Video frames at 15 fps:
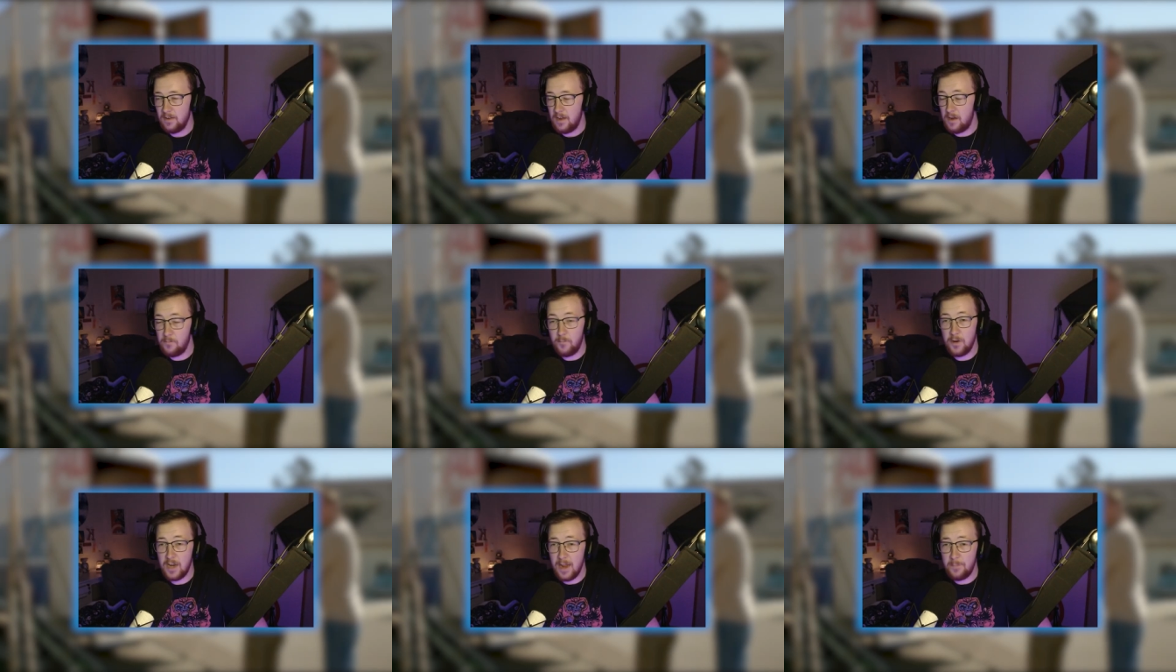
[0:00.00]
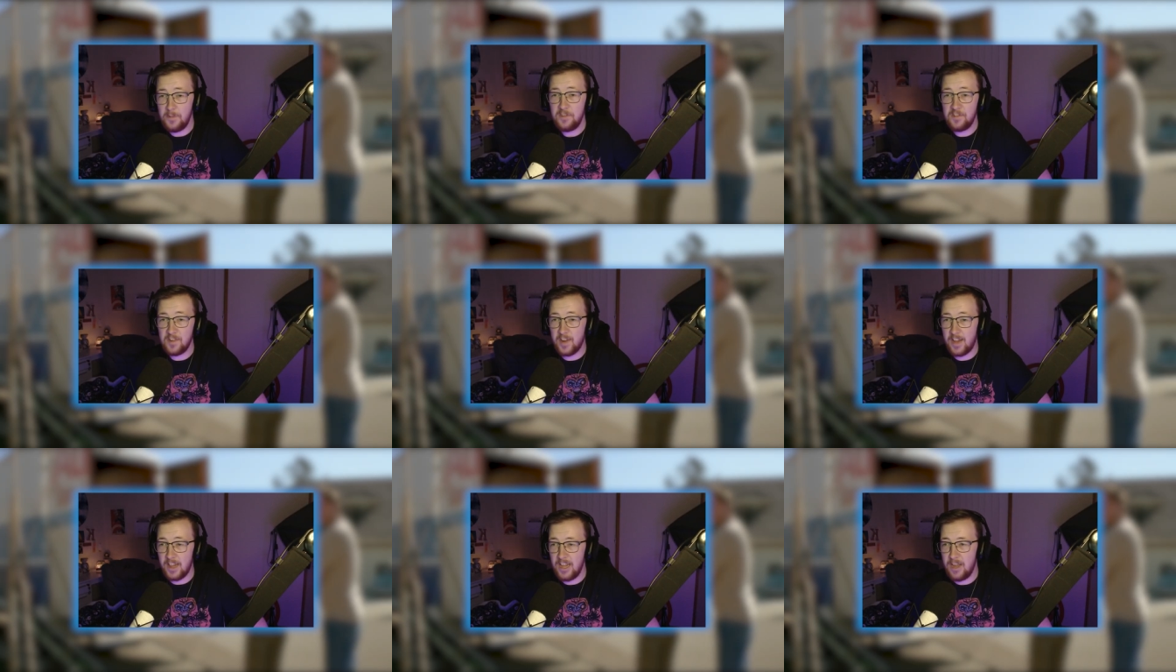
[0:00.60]
Uh, what happened to
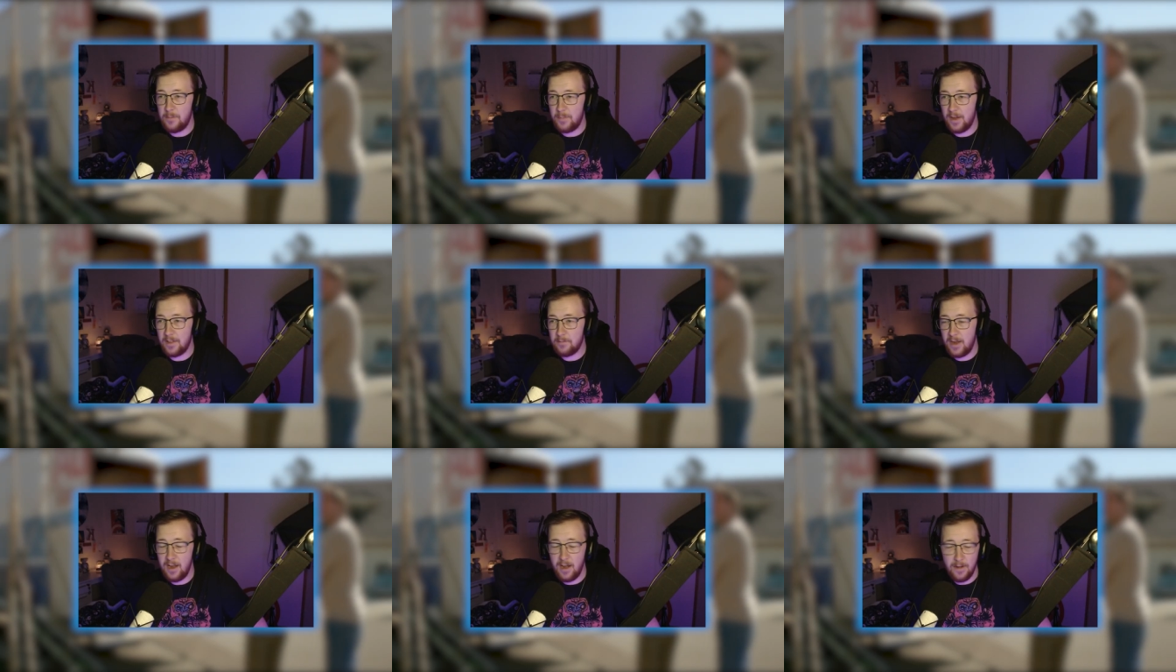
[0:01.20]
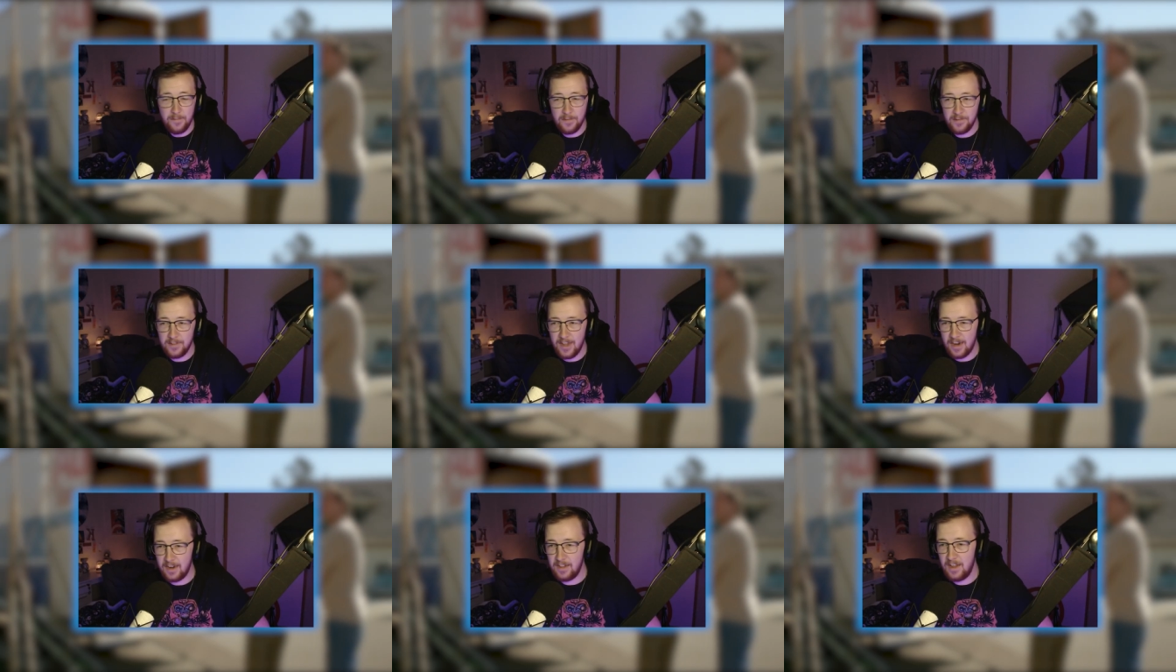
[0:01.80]
the clown, by the way? I thought
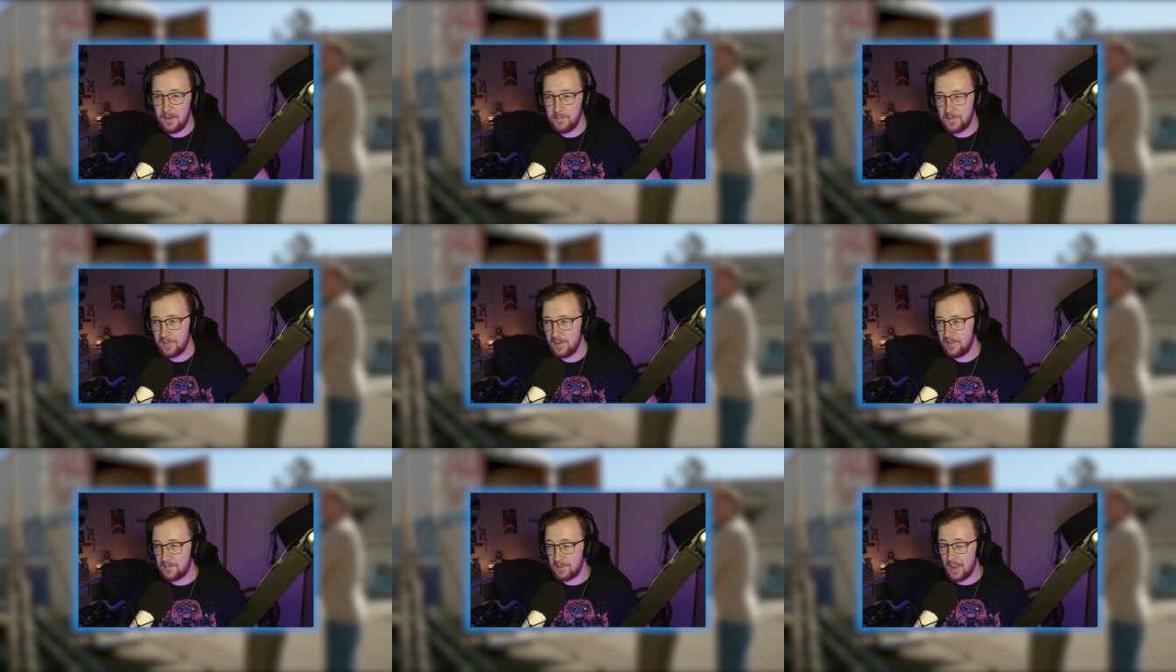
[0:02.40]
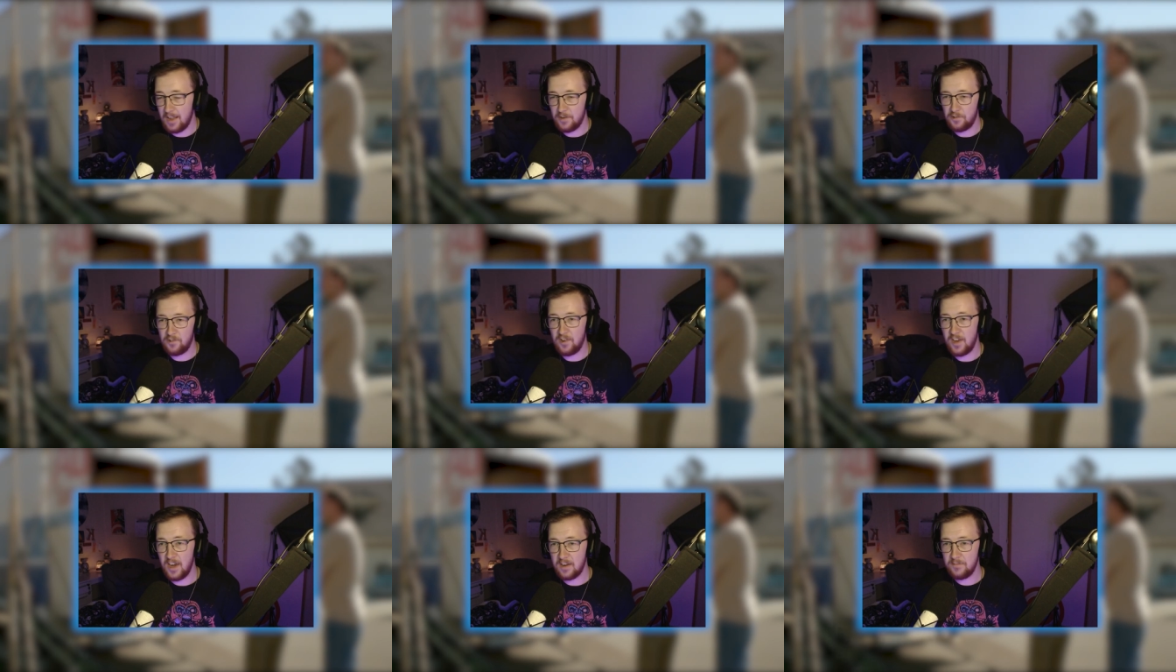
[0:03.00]
that clown was going to scare the
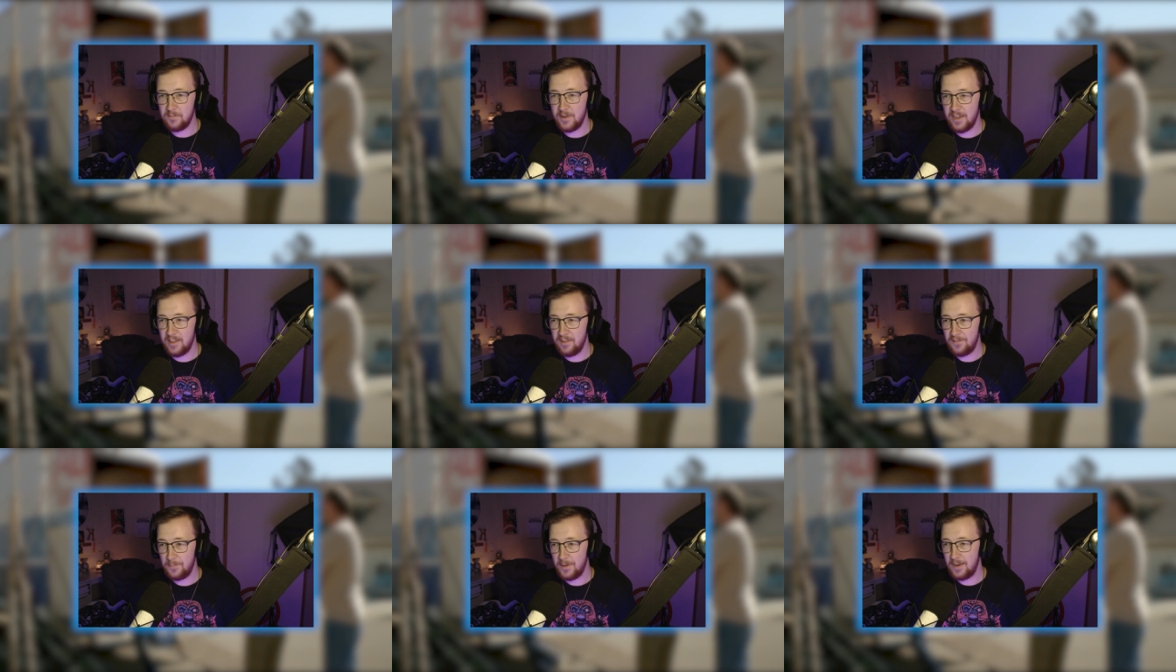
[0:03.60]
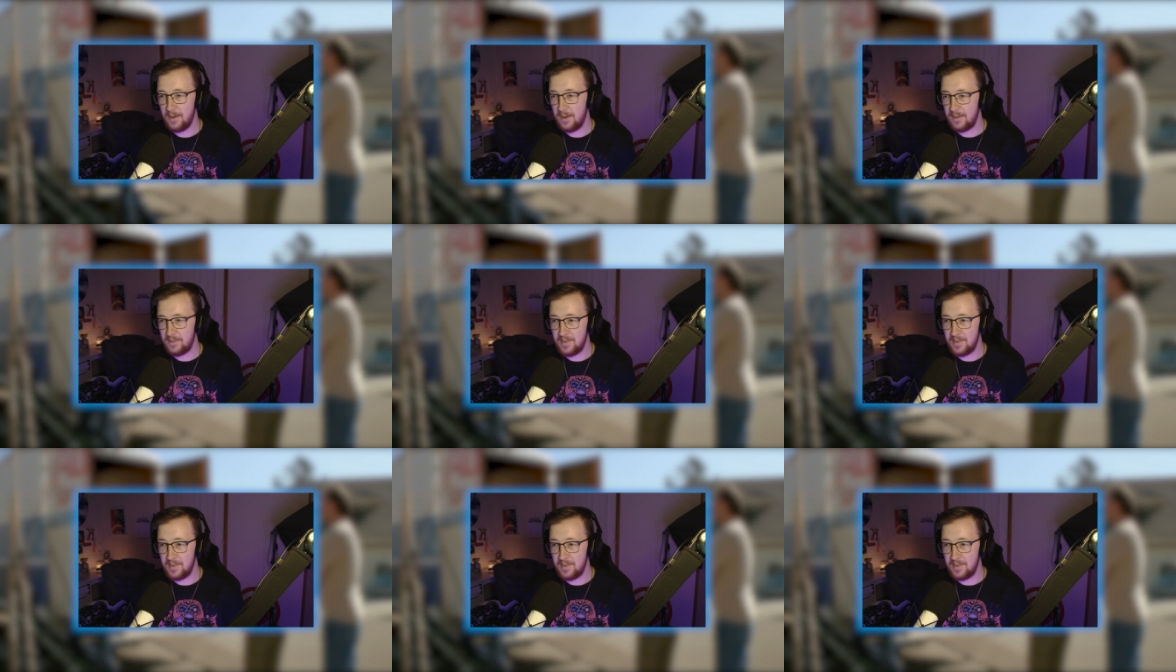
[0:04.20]
shit out of me in this, but it